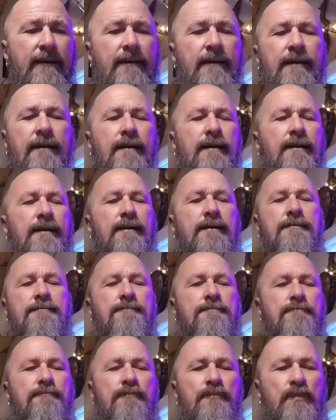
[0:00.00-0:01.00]
Uh,
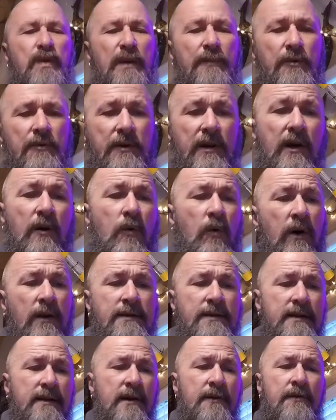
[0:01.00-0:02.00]
people don't want
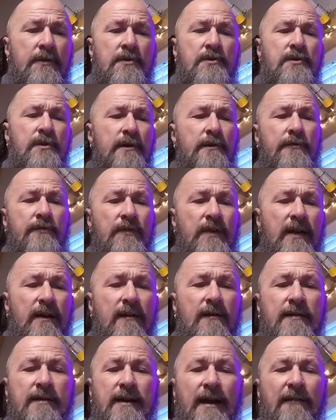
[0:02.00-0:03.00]
to know the truth that
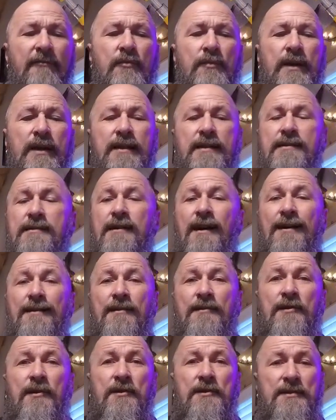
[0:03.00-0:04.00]
our government is not
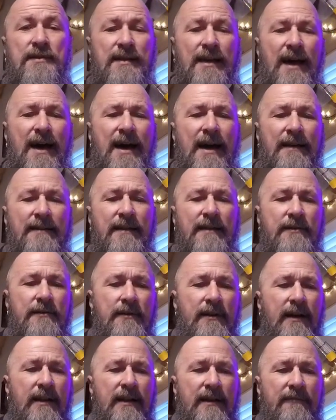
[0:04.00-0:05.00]
on our side. They do
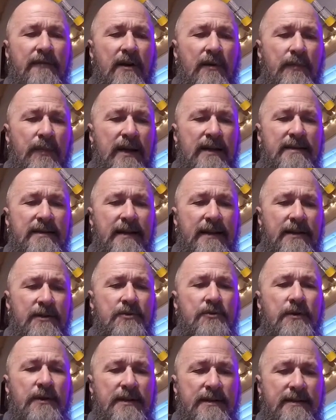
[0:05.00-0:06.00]
not have our best
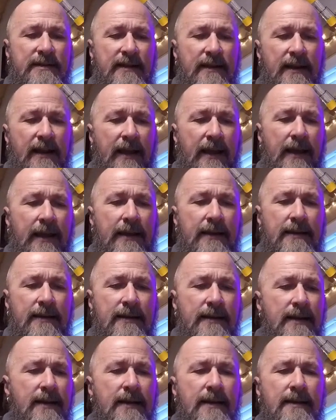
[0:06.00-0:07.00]
interests at hand.
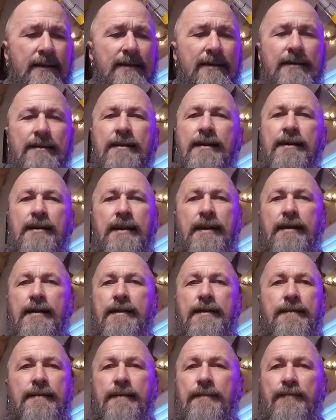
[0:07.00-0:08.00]

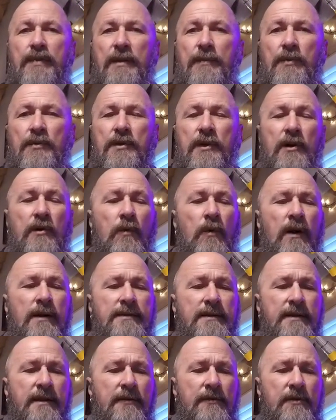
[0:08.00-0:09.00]
People don't want
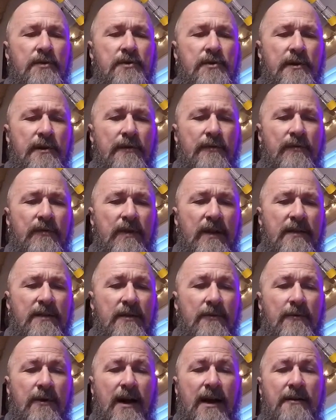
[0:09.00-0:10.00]
to know the truth that
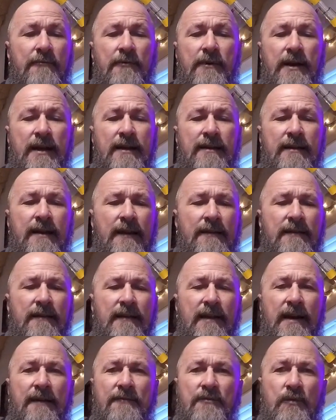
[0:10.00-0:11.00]
the right wing and the
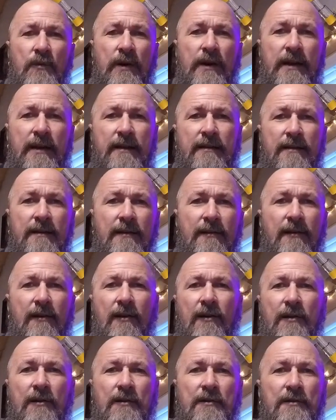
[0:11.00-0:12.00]
left wing
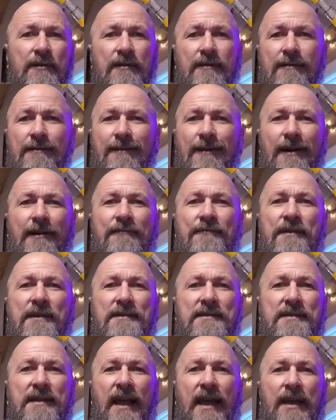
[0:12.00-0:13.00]
are of the
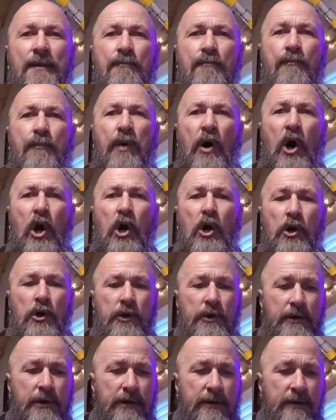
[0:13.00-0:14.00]
same
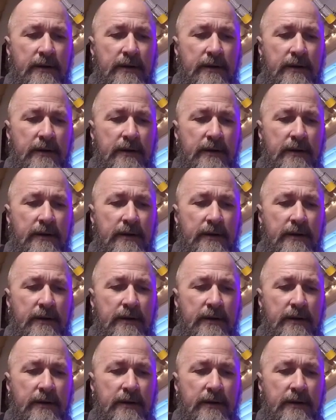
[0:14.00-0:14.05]
bird.